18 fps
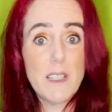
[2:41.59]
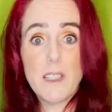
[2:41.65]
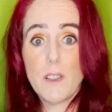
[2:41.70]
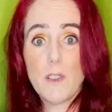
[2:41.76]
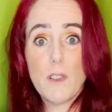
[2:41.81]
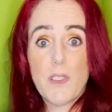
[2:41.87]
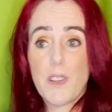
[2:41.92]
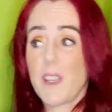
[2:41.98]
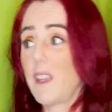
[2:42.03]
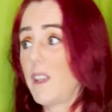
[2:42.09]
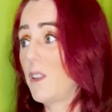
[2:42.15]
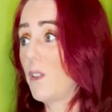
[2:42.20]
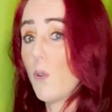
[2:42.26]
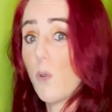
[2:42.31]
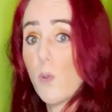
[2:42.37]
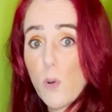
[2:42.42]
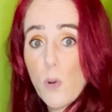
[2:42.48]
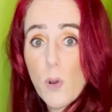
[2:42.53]
And you're thinking
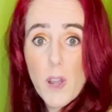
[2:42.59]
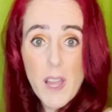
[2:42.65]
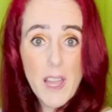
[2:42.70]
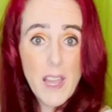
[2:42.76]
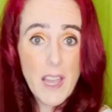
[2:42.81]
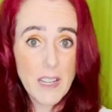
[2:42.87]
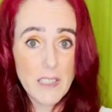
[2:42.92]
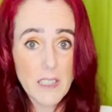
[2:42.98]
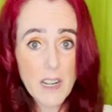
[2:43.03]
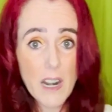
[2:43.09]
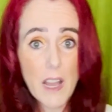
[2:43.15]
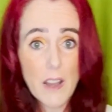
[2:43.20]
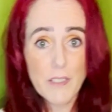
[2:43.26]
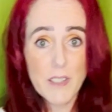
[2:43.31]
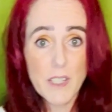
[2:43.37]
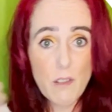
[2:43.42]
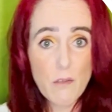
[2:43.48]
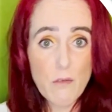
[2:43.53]
no, and you're
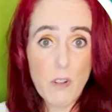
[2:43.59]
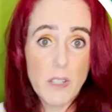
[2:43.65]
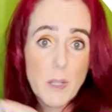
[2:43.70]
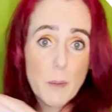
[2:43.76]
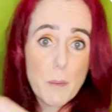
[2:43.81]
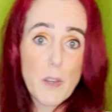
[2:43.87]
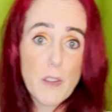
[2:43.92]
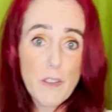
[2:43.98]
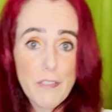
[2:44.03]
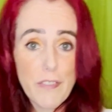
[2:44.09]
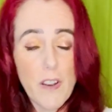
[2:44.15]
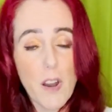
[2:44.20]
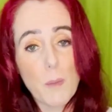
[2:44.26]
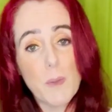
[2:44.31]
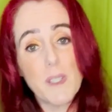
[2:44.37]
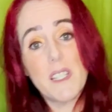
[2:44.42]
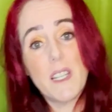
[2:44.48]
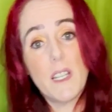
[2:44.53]
having to run about the
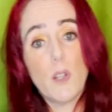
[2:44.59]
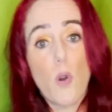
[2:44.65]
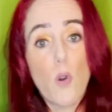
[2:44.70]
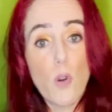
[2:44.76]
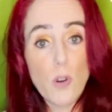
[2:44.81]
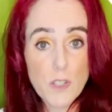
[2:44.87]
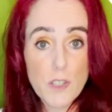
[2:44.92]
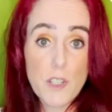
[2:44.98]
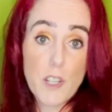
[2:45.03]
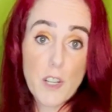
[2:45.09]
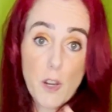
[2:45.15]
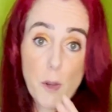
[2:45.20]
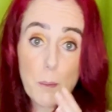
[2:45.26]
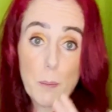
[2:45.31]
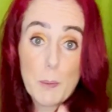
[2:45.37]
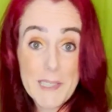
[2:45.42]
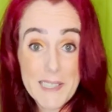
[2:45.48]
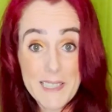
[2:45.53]
pharmacy in order to
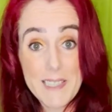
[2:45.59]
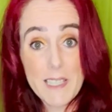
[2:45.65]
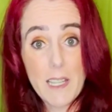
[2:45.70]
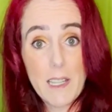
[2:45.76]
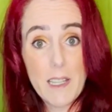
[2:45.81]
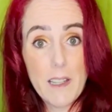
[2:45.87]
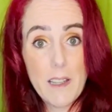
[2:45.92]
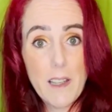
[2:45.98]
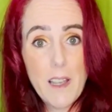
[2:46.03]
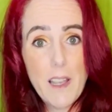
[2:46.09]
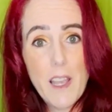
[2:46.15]
complete it.